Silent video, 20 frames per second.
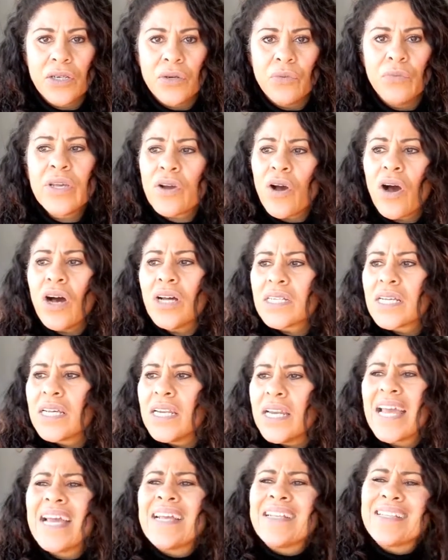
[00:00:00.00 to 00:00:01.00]
We can't
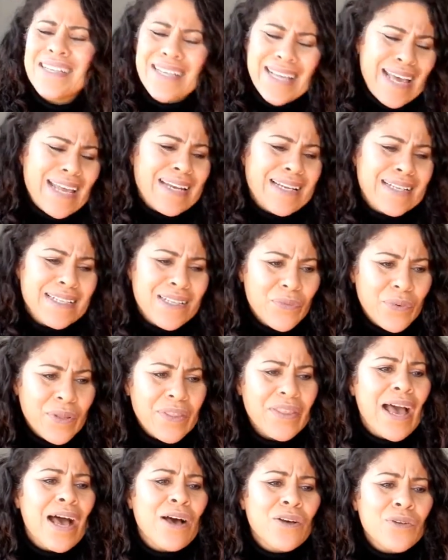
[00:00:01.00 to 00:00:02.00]
create a character
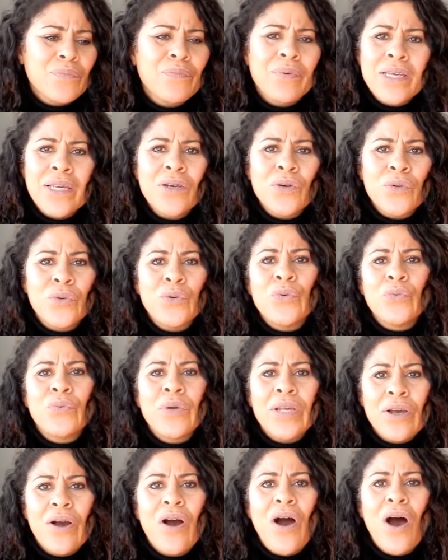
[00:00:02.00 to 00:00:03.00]
without being who
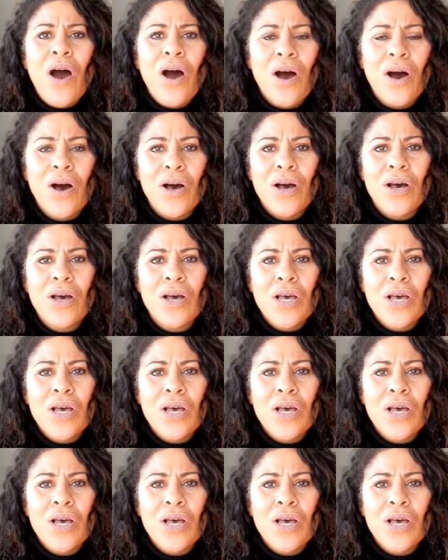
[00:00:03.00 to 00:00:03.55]
we are.